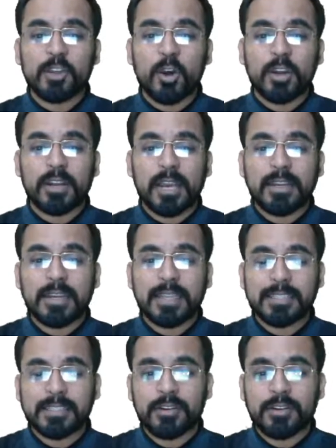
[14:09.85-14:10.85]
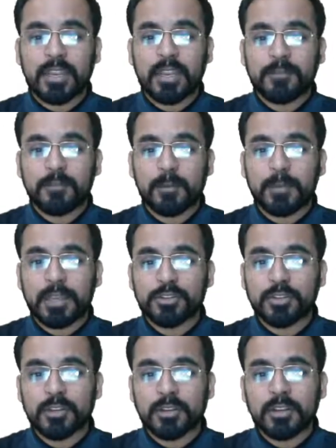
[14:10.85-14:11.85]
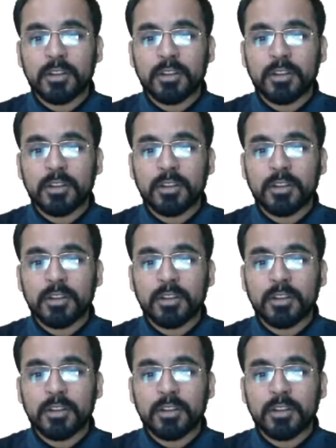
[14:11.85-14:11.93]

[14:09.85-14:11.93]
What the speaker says: or unnecessary information?